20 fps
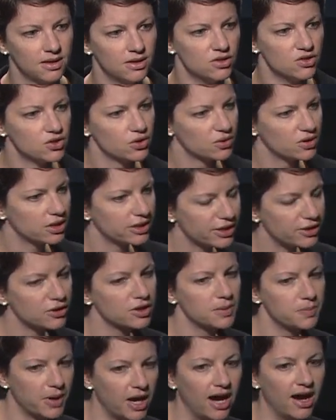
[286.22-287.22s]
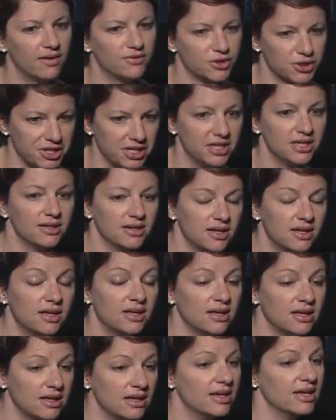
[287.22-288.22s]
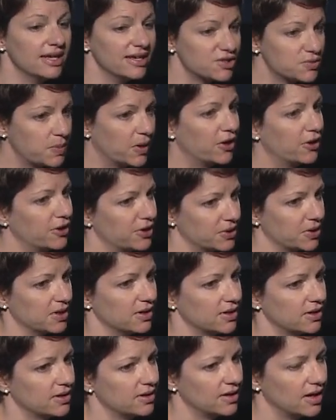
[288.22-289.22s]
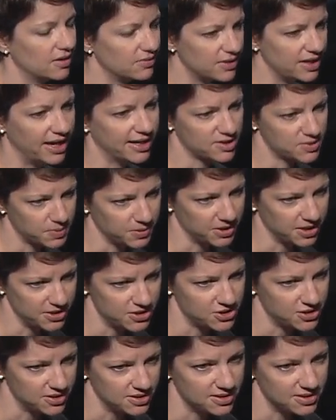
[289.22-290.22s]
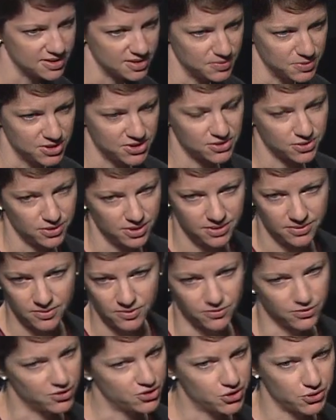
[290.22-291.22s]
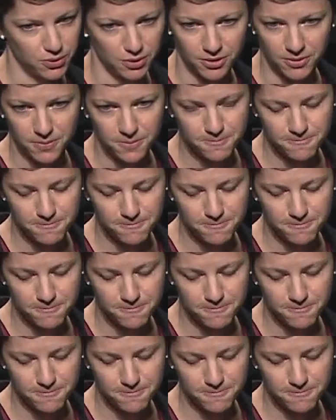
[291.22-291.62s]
So clearly, poverty is part of the explanation to this mystery, for sure.